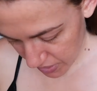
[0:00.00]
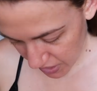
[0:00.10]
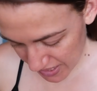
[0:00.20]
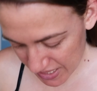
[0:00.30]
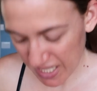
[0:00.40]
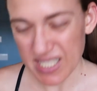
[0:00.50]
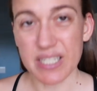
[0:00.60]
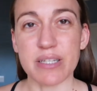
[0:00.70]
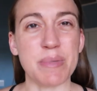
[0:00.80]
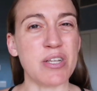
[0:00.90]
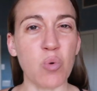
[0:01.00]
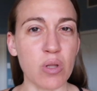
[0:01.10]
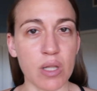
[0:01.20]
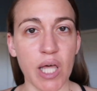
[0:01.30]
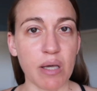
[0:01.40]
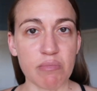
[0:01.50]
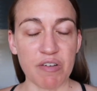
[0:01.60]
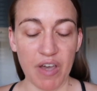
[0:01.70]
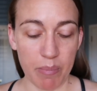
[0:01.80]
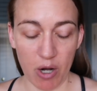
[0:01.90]
Because it doesn't. I mean, you won't look like
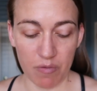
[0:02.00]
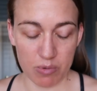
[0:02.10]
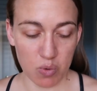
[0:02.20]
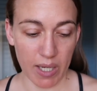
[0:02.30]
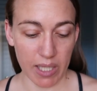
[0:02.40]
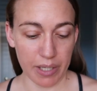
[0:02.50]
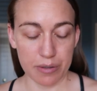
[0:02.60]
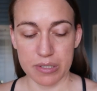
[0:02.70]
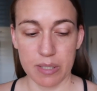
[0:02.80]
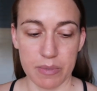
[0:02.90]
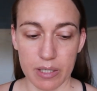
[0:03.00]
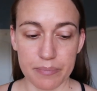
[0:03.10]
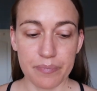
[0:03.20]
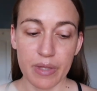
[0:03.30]
a vampire from Twilight or something.